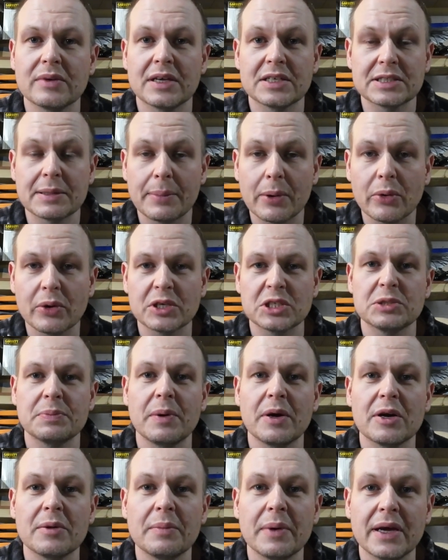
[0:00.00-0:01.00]
It's about
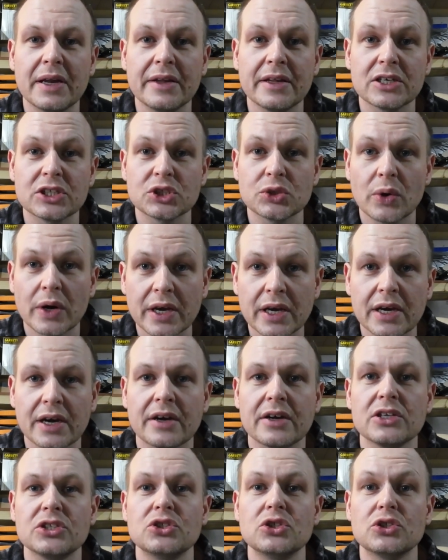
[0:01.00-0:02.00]
experimenting there, so I
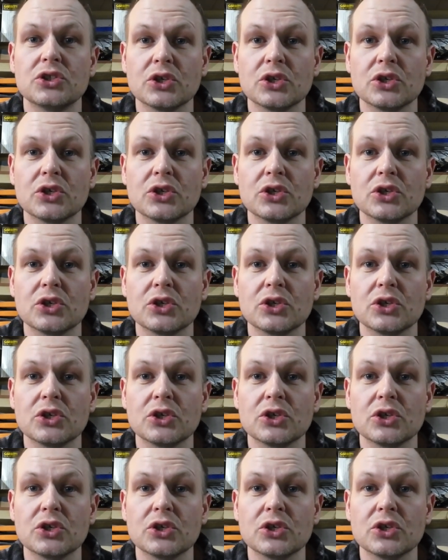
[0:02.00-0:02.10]
encourage you